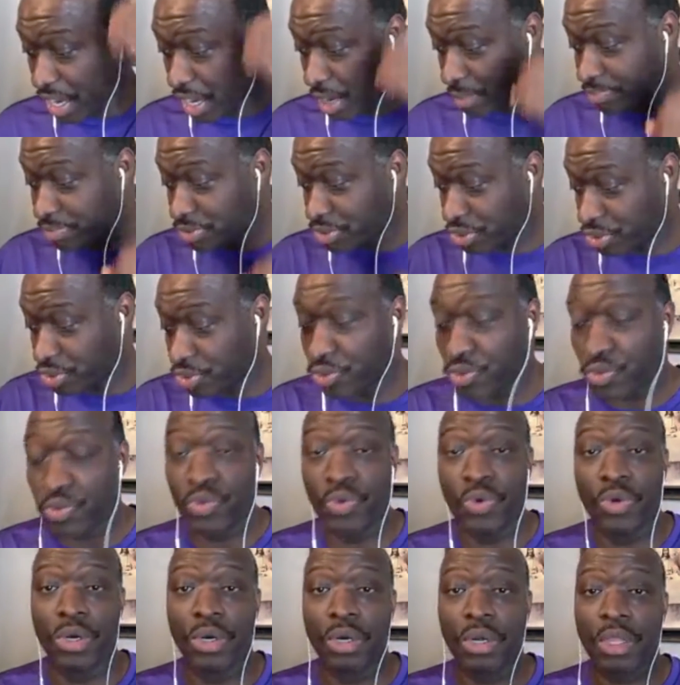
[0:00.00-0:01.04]
up
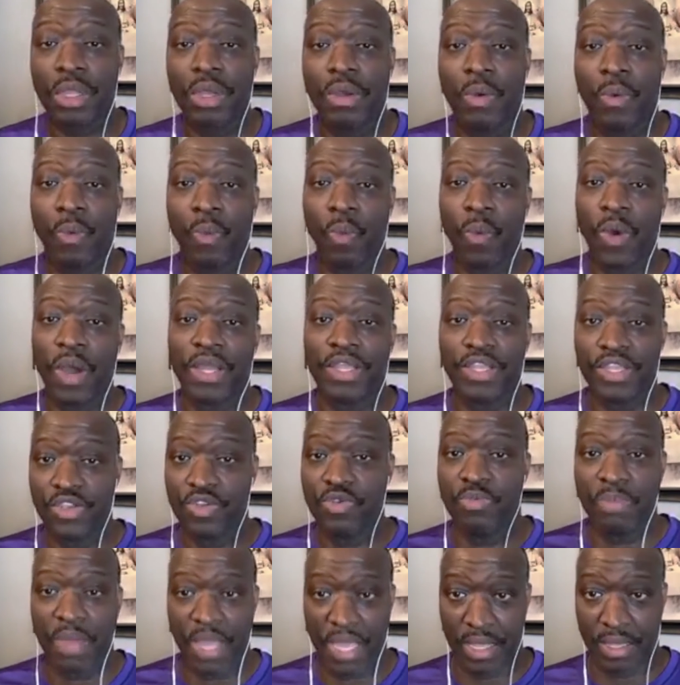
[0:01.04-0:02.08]
to what
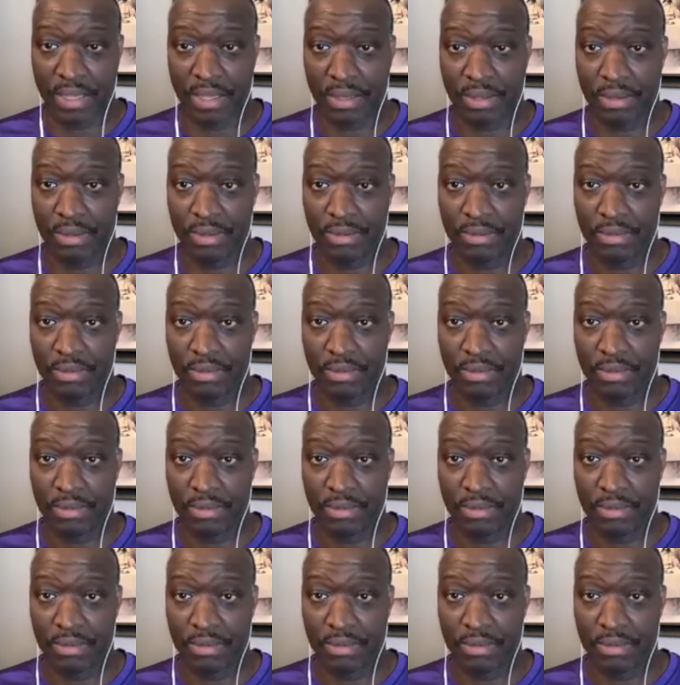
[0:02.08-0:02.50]
you make.